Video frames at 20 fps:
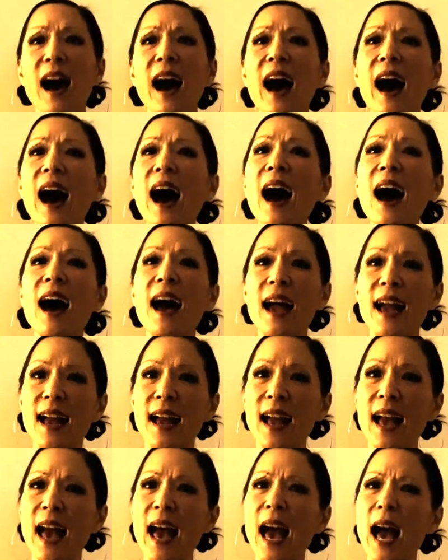I
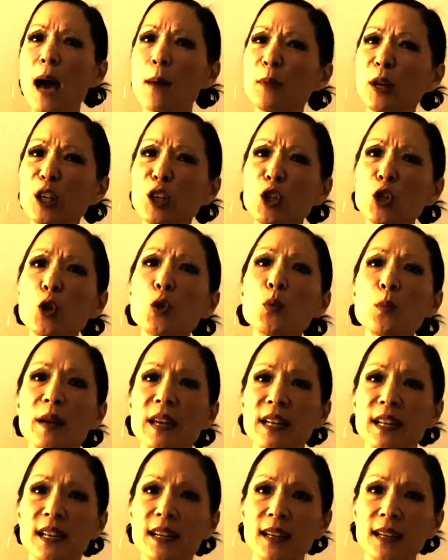am a human
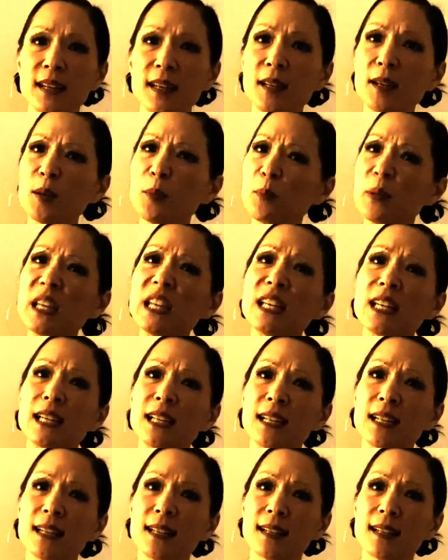being.